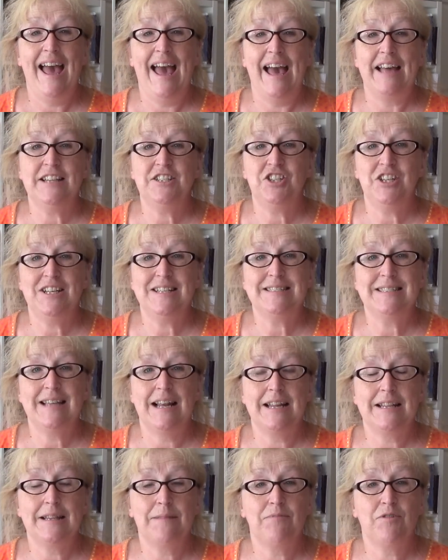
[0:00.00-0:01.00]
and she's
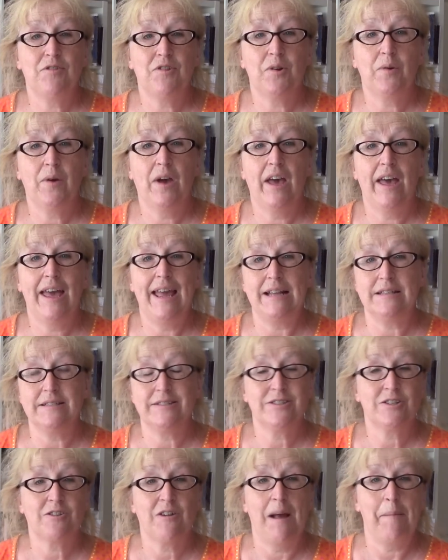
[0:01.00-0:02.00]
selling them through her
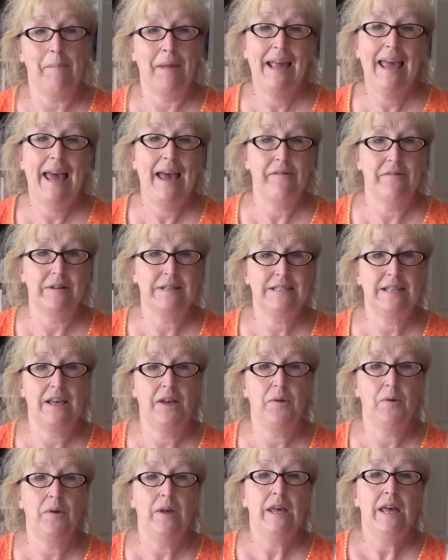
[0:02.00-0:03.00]
Instagram account.
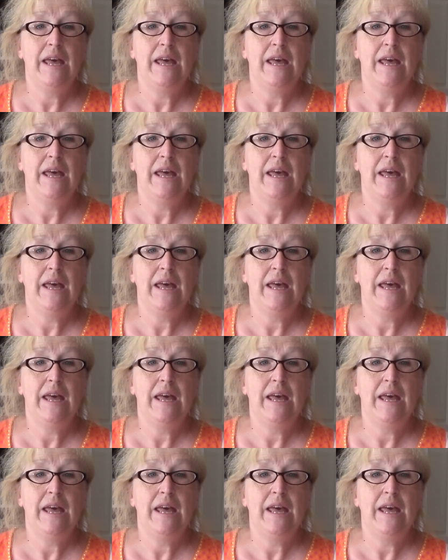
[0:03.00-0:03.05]
So